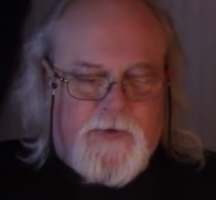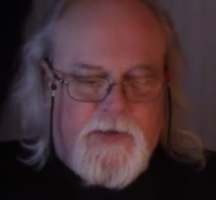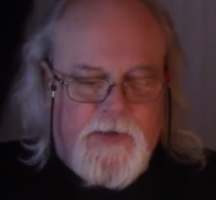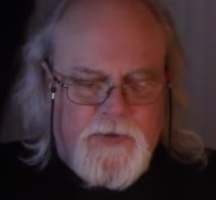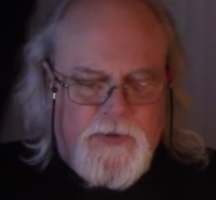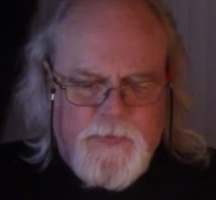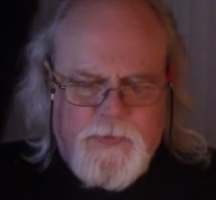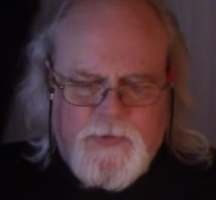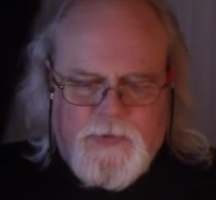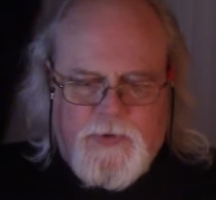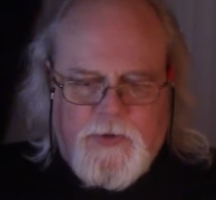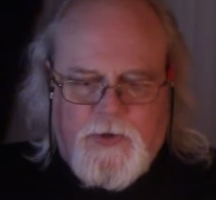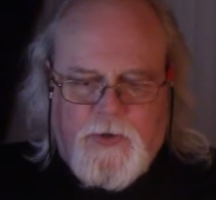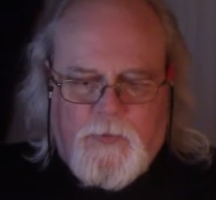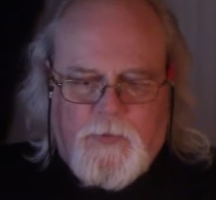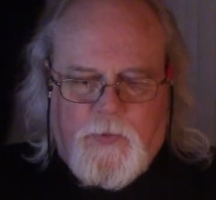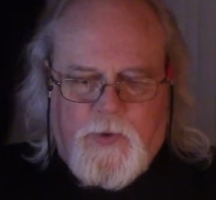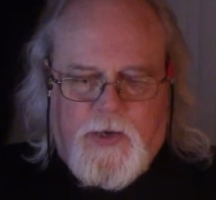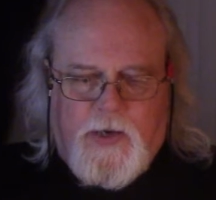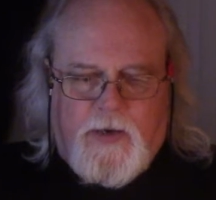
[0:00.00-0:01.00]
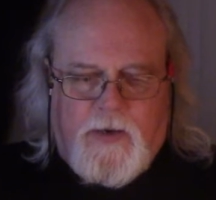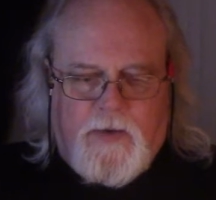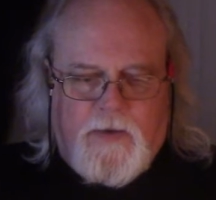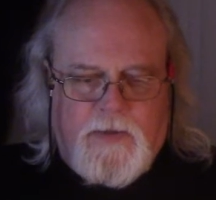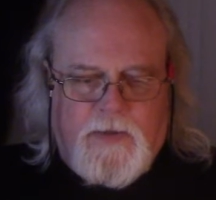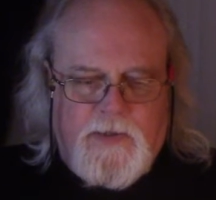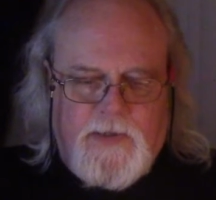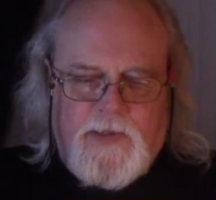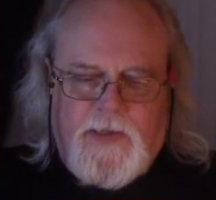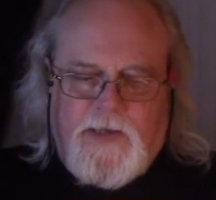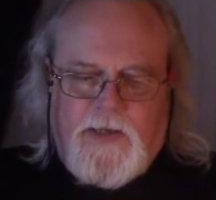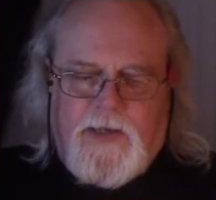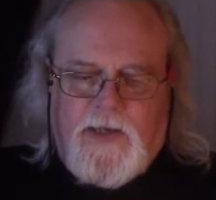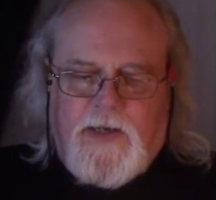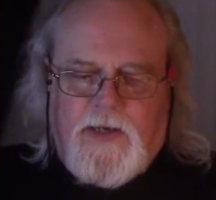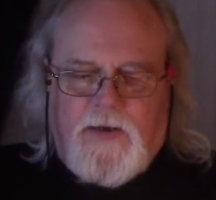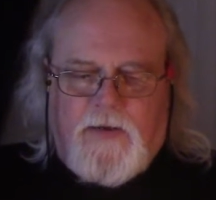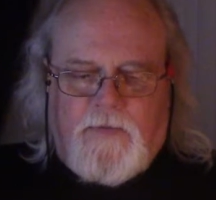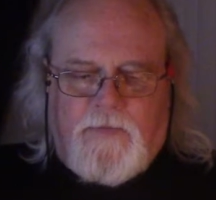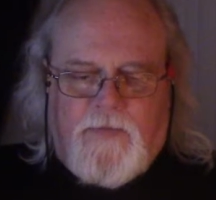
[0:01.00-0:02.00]
so this one took a while.
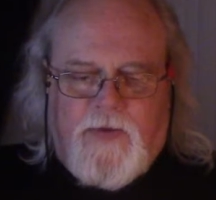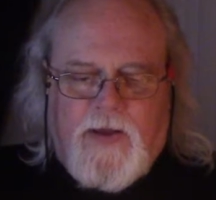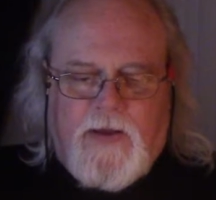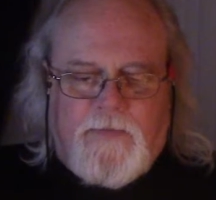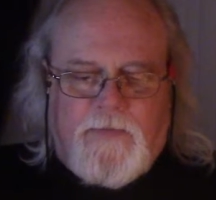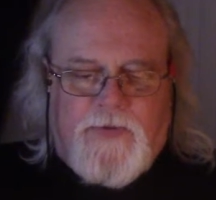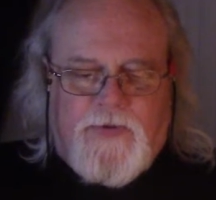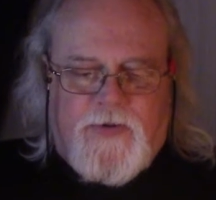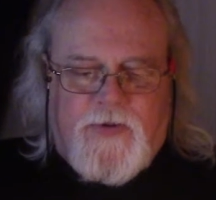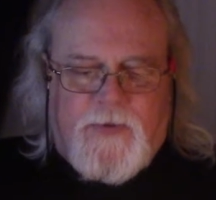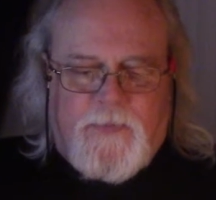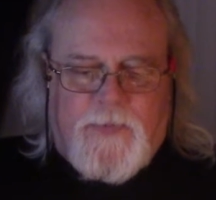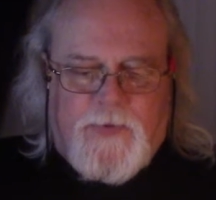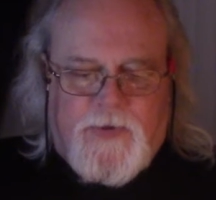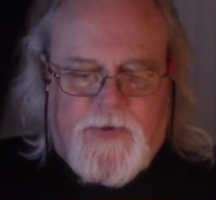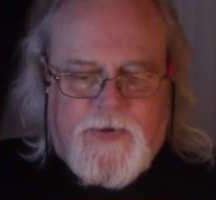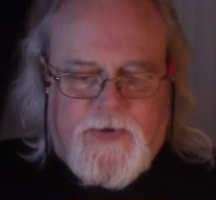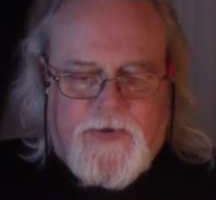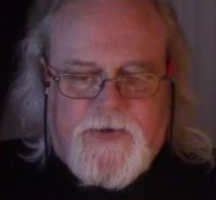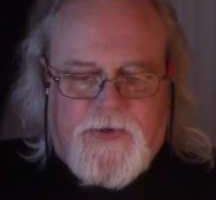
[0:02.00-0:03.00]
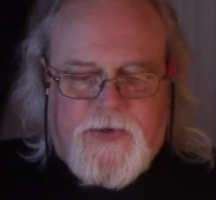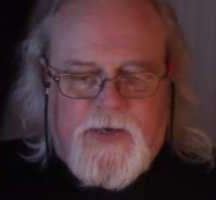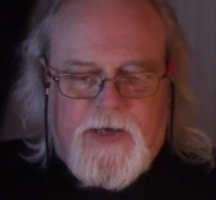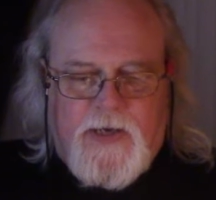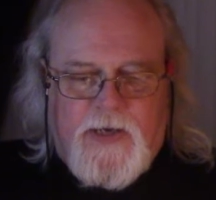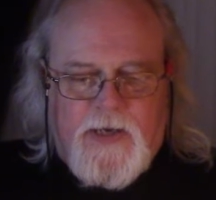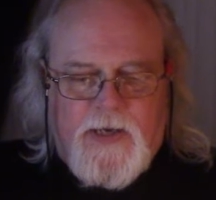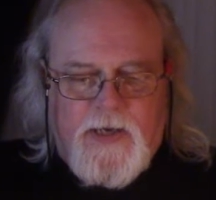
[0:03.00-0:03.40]
5 subjects.